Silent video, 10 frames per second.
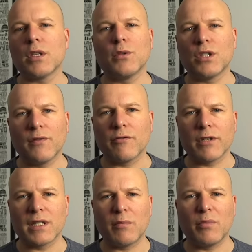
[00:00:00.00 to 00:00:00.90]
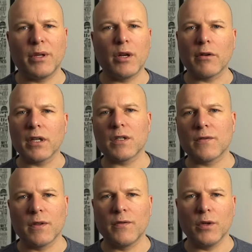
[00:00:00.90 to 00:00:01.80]
shift, for example, in Oryx
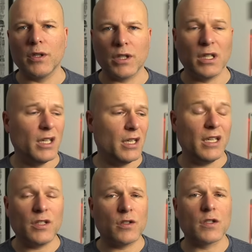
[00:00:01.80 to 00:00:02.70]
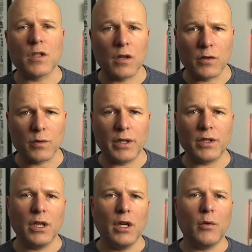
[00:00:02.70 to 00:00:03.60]
for the Voyager, is just a toggle
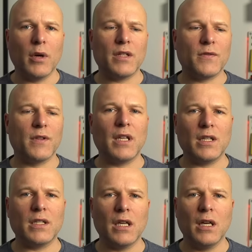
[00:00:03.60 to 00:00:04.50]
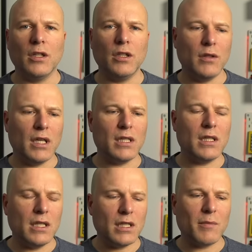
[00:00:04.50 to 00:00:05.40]
switch, whereas for this, you
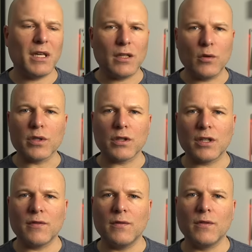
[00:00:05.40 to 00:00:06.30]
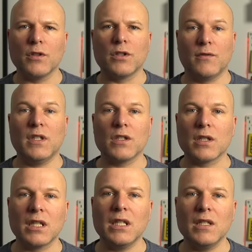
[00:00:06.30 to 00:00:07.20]
need to make an auto shifted version of each of the
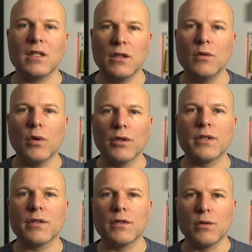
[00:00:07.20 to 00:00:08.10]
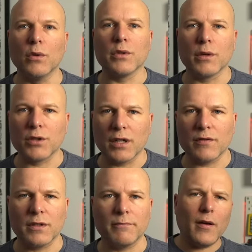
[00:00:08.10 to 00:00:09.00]
keys that you want to auto
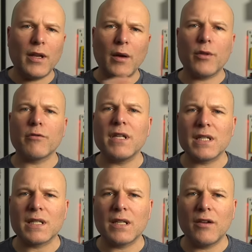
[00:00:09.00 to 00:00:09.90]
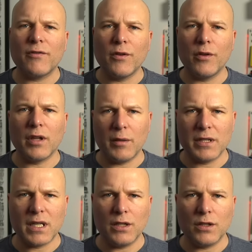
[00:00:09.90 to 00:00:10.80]
shift. Now, there is a further
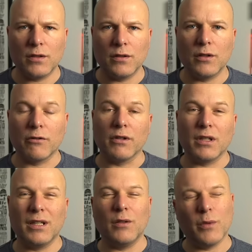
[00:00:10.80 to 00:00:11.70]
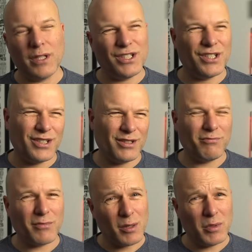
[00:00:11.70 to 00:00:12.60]
limitation currently, which
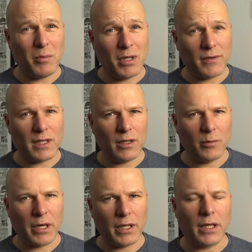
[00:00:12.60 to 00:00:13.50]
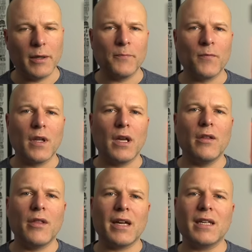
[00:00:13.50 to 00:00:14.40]
might be a bit of a deal breaker,
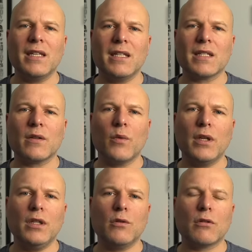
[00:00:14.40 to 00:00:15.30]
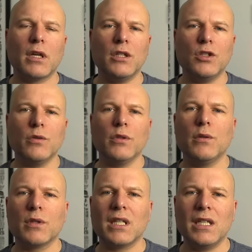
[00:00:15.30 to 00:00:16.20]
and that is when you create dual
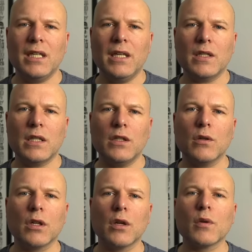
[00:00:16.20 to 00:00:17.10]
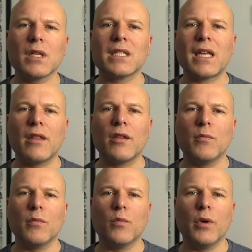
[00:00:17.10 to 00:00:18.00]
use keys, you can only set
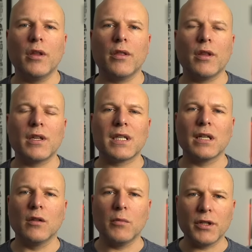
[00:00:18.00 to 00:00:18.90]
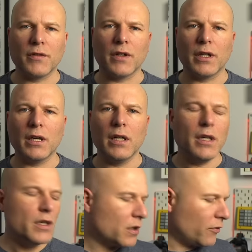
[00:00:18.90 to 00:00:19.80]
them with a single modifier.
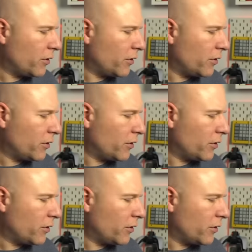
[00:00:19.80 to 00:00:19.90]
So, for